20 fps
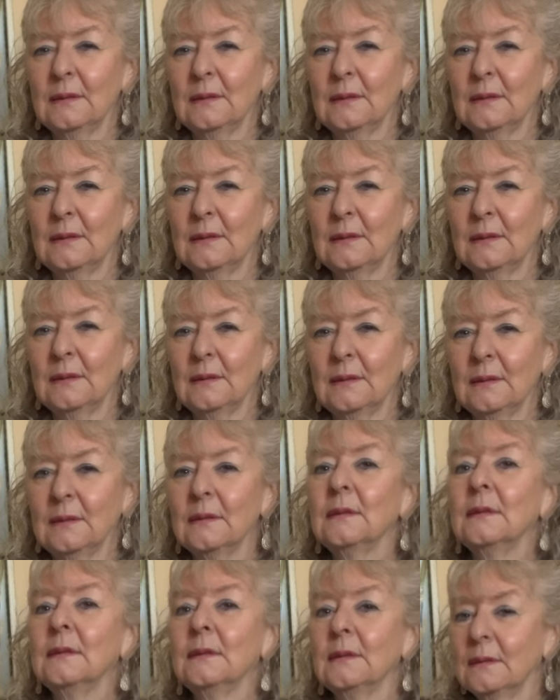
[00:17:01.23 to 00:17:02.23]

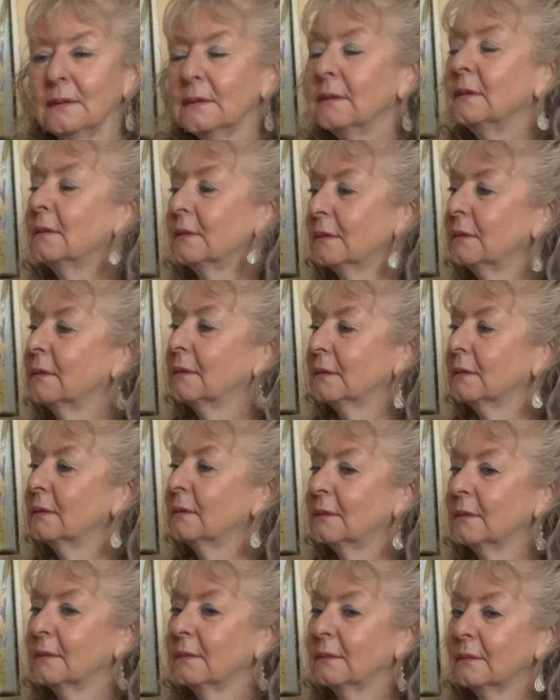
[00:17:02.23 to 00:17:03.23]

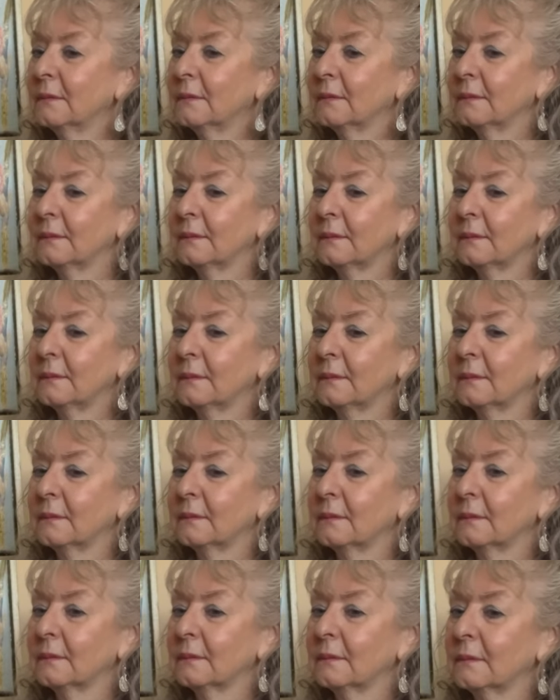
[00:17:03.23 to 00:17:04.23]

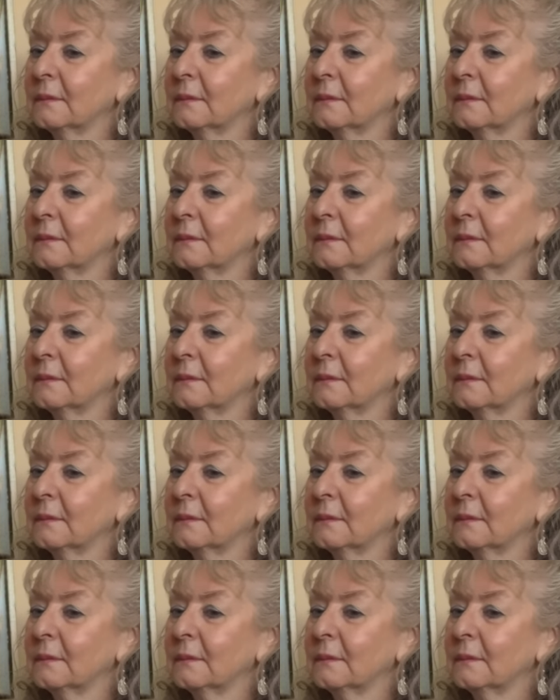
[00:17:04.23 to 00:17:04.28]
No words are spoken by the person on screen.